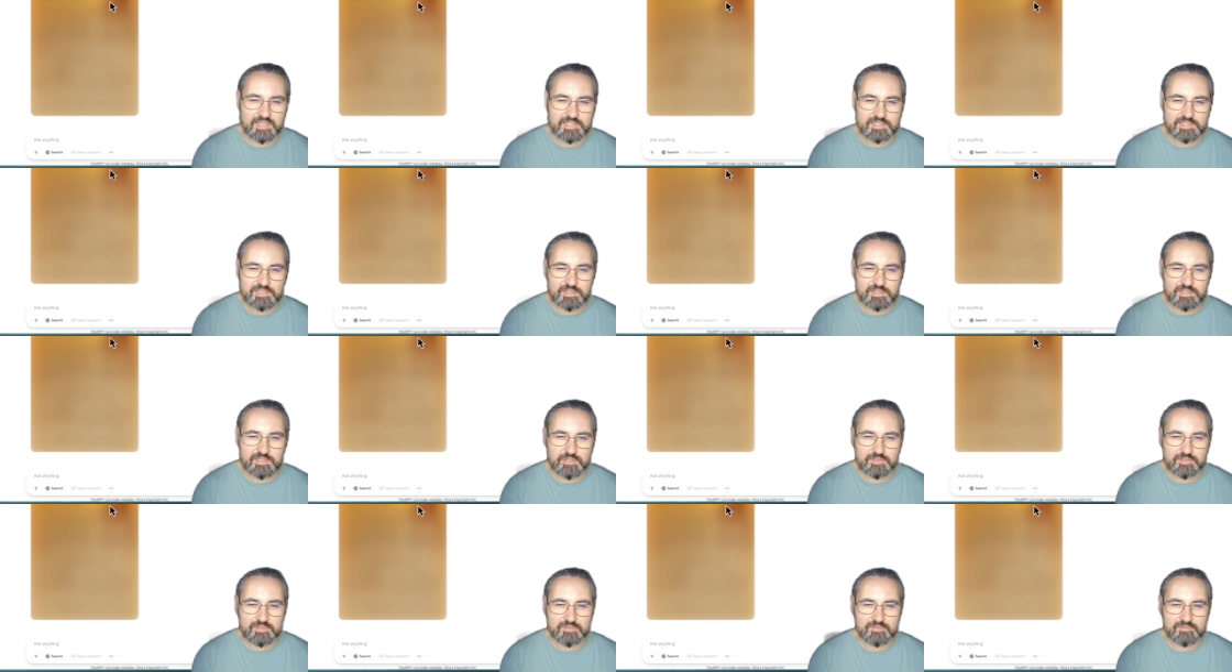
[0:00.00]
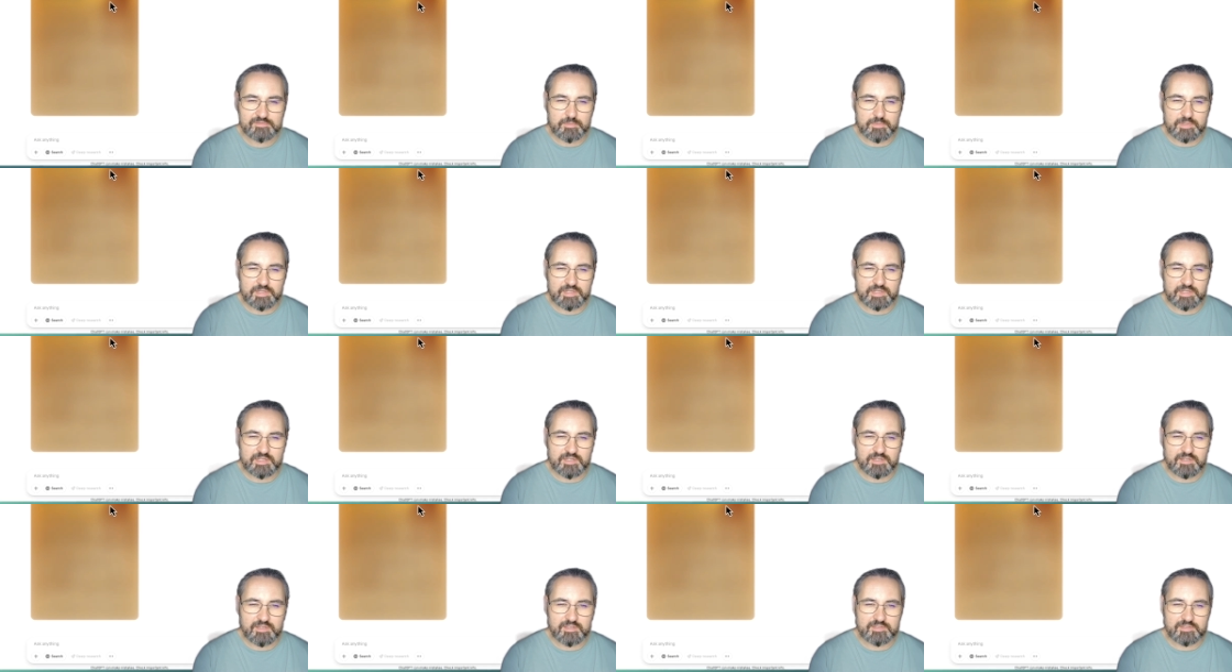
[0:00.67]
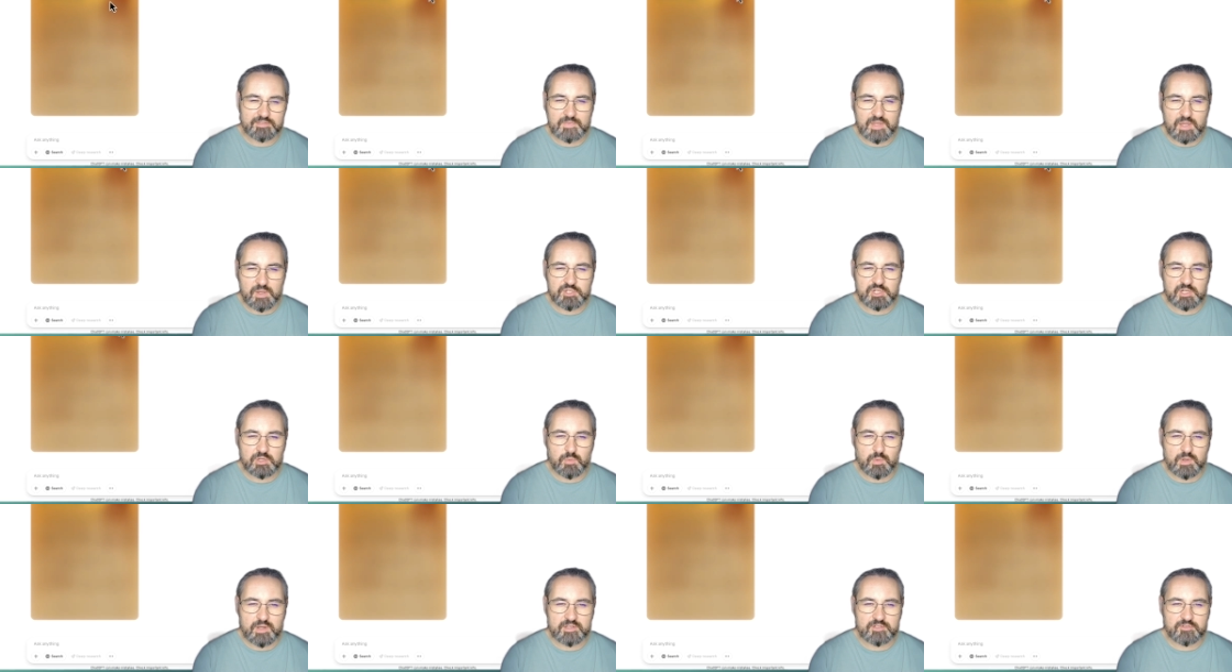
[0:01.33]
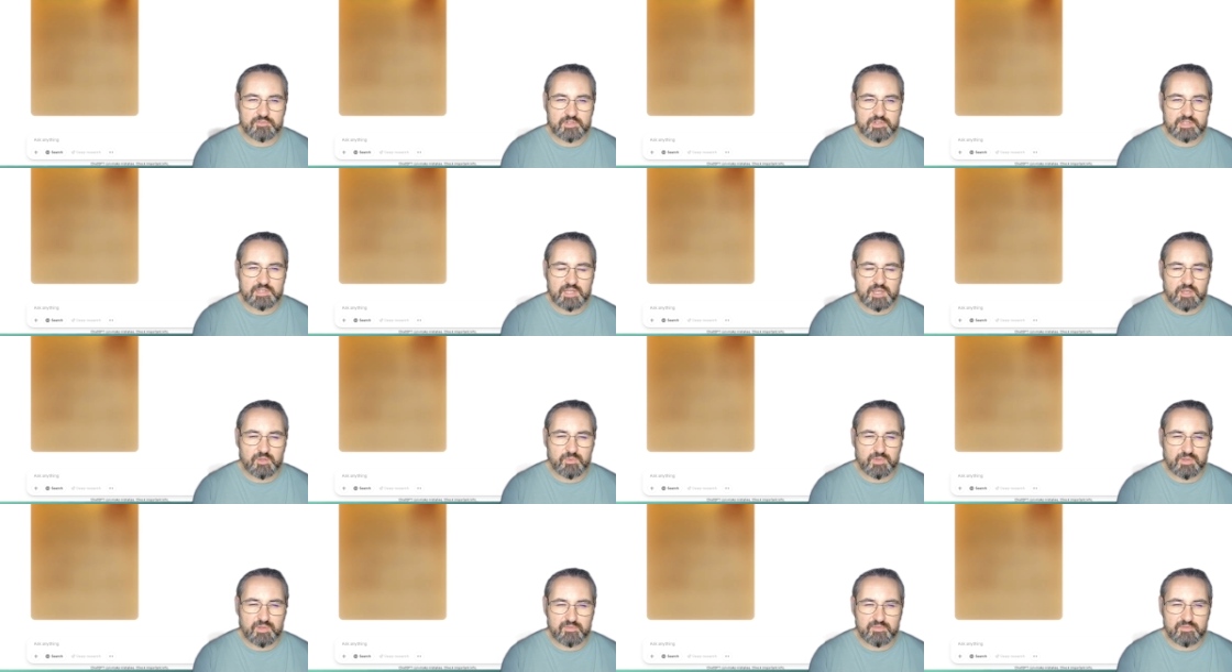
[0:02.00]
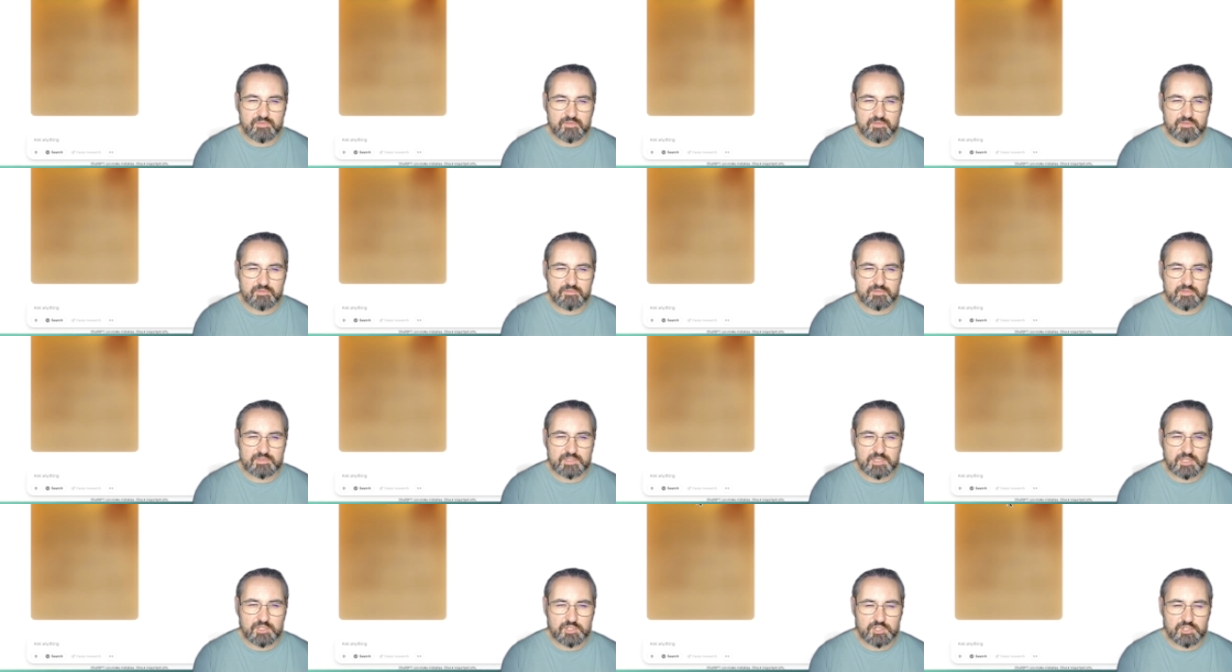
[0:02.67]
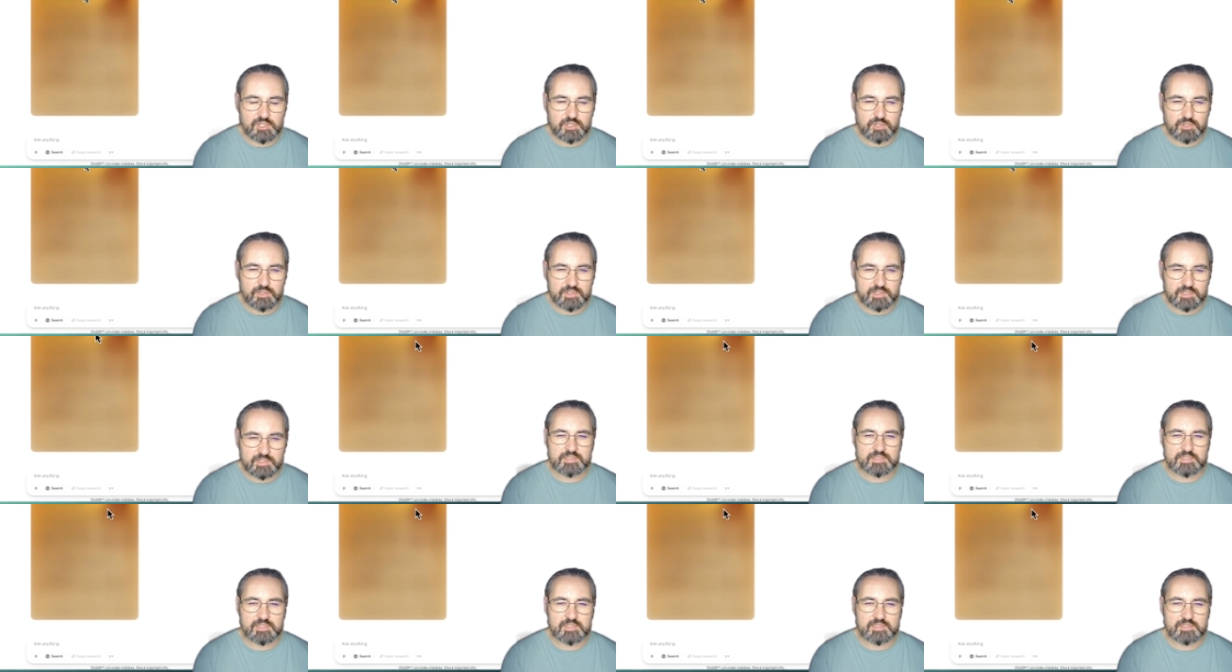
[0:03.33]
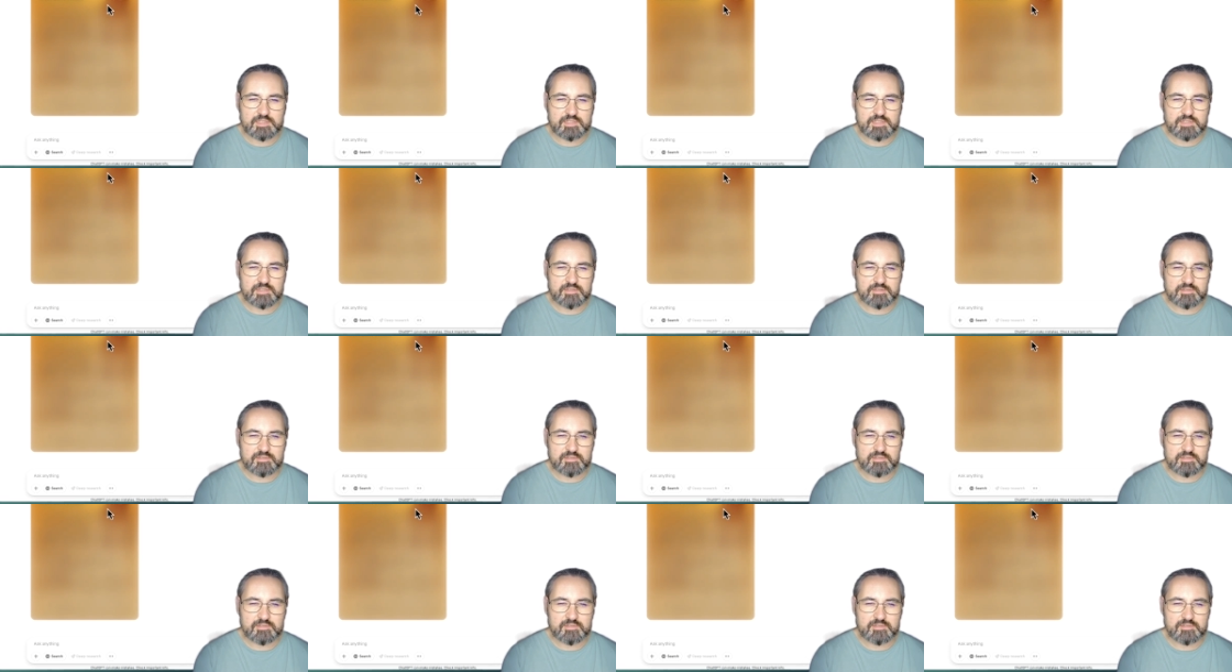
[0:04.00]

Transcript: That's good. Oh my god. Actually wondering now if such a coin exists.